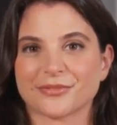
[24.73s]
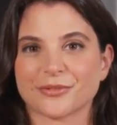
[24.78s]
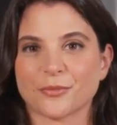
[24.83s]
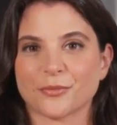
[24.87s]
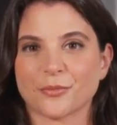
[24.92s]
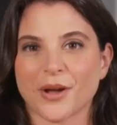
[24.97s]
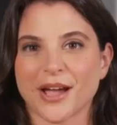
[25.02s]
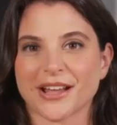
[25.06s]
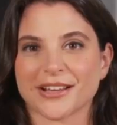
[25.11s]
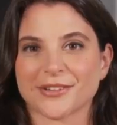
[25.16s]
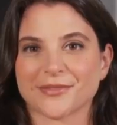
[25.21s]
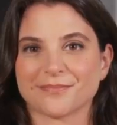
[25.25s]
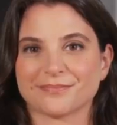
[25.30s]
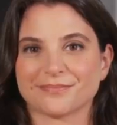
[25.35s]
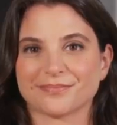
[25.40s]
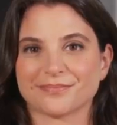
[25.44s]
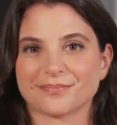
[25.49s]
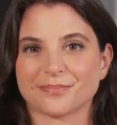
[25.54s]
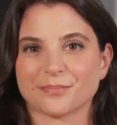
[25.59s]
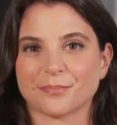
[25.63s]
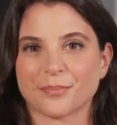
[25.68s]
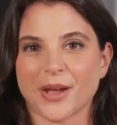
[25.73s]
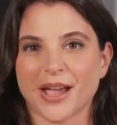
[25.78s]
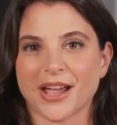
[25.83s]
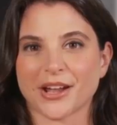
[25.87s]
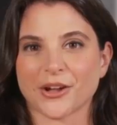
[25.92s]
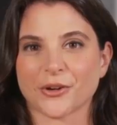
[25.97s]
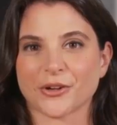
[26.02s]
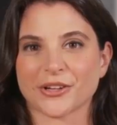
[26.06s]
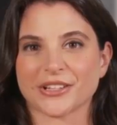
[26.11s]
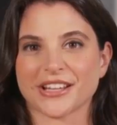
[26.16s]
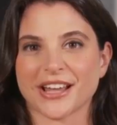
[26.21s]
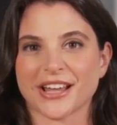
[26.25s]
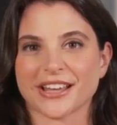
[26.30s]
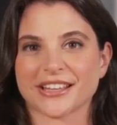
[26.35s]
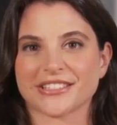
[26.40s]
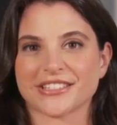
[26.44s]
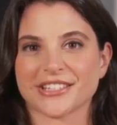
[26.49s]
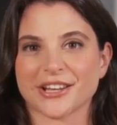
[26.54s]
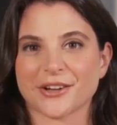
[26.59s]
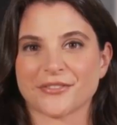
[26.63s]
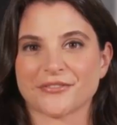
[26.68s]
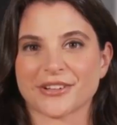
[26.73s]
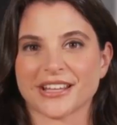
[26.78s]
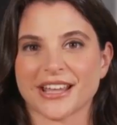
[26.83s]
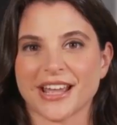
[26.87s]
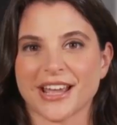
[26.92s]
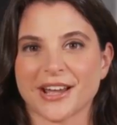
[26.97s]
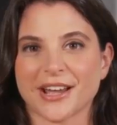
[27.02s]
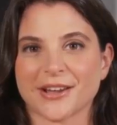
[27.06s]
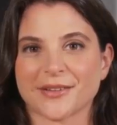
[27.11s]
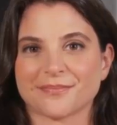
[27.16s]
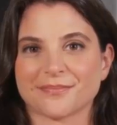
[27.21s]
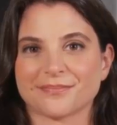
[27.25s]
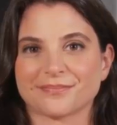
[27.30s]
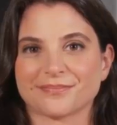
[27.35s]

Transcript: 1. Prioritize self-care.